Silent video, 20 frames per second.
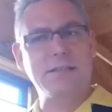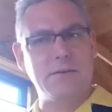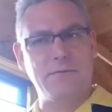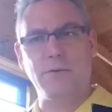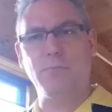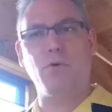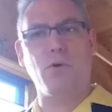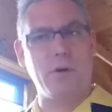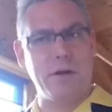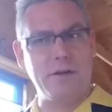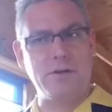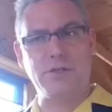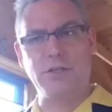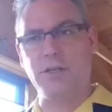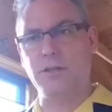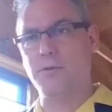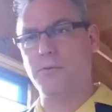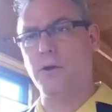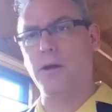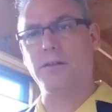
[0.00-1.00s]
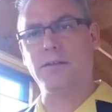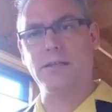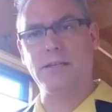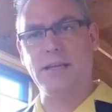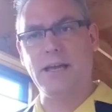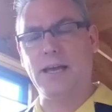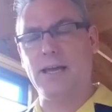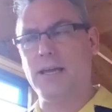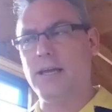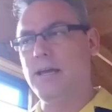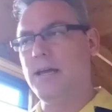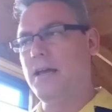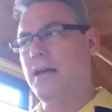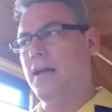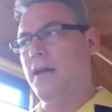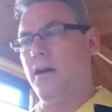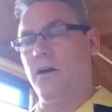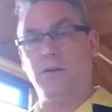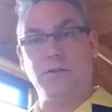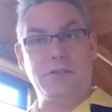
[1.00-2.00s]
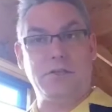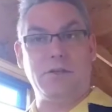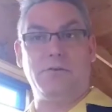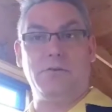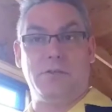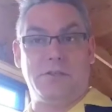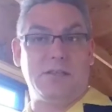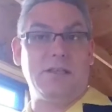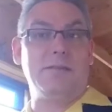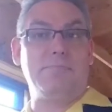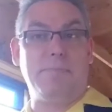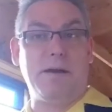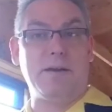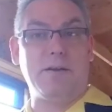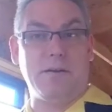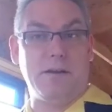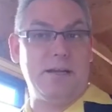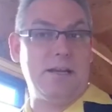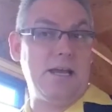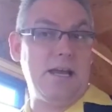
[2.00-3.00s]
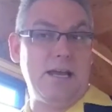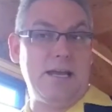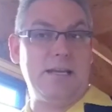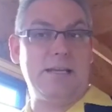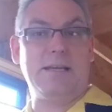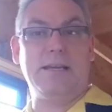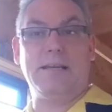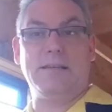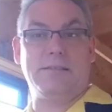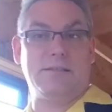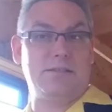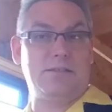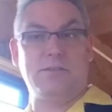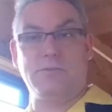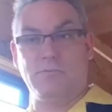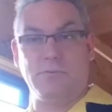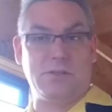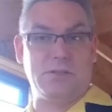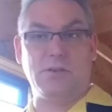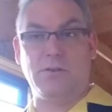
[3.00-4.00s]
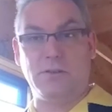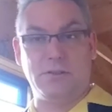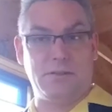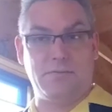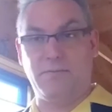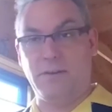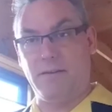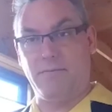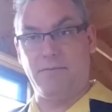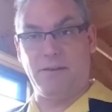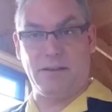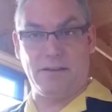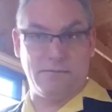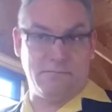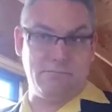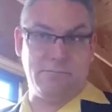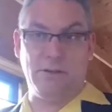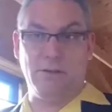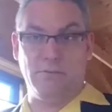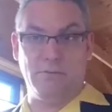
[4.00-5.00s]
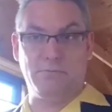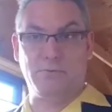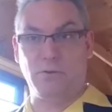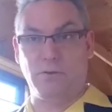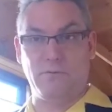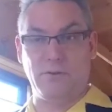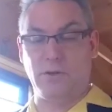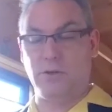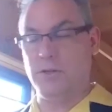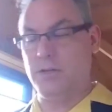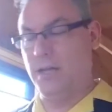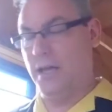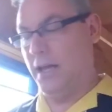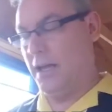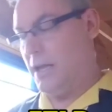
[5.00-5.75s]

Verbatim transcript: give you more energy throughout the day. Also, you sleep better at night as a result of having, you know, sort of a good day.